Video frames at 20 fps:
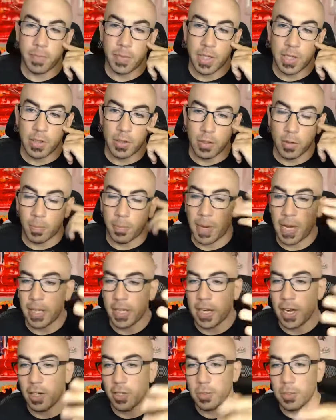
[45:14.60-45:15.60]
little
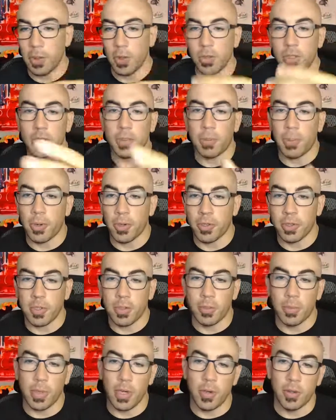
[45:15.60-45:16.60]
pilot house boats, the
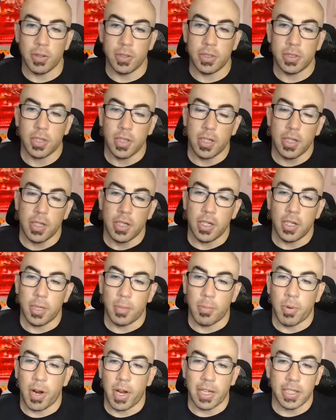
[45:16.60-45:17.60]
personal boats,
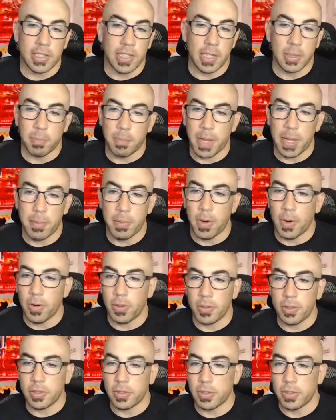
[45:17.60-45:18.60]
Brian's like bay
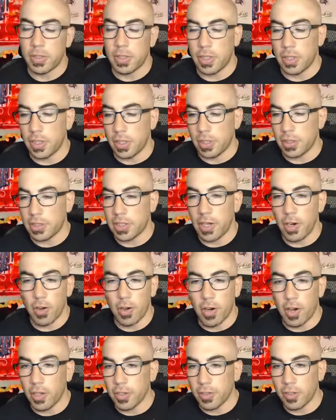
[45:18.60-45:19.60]
boats, the center
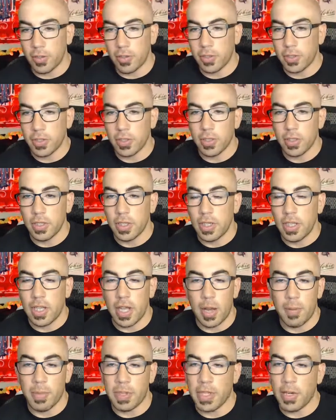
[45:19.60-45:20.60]
consoles.
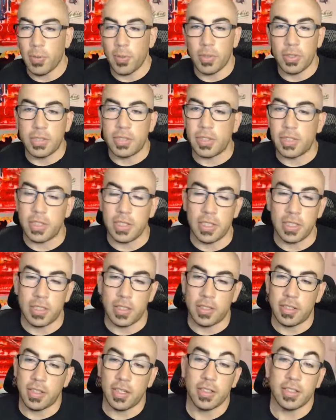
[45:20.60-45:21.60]
I mean, there was
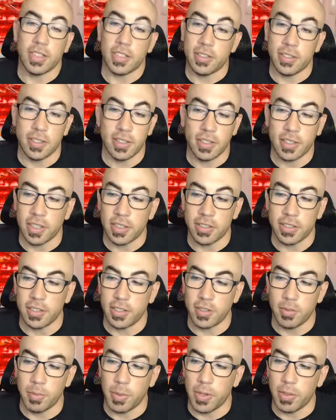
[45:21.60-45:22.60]
dozens and
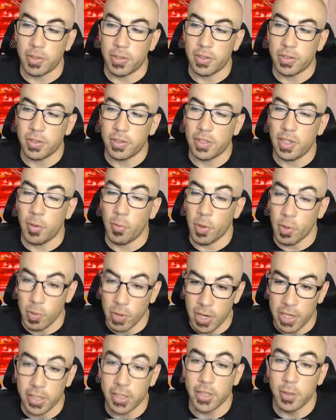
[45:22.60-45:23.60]
dozens of boats, and we were
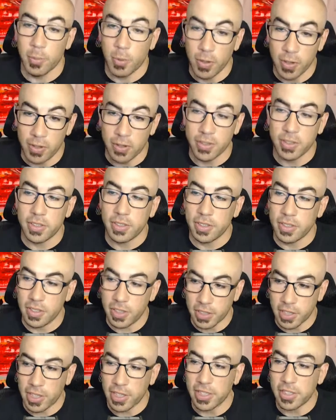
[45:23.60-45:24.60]
hitting the boils
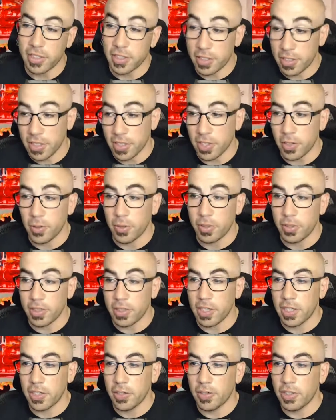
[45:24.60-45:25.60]
just like
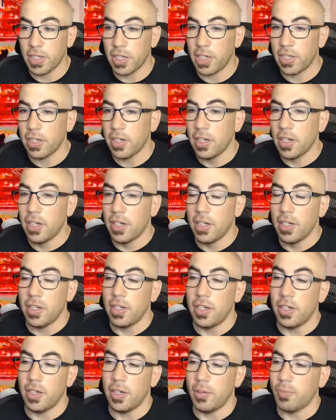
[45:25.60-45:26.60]
you said,
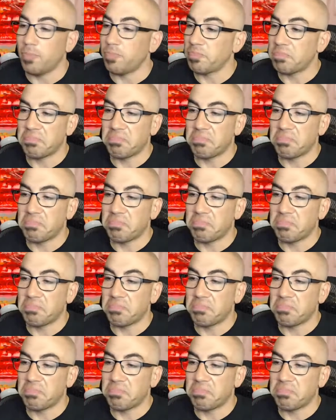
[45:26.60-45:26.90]
and